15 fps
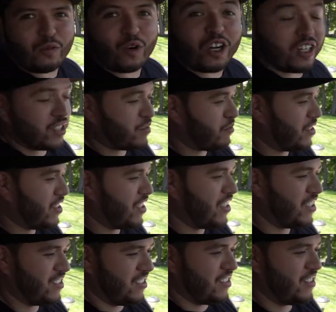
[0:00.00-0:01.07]
works, but it
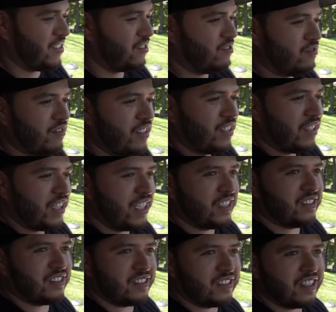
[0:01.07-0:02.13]
doesn't.
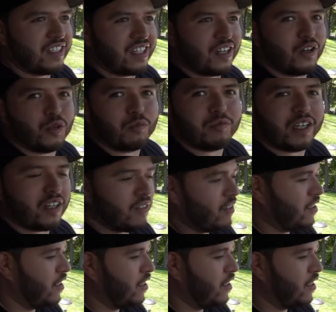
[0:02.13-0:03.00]
It's just sitting at home now.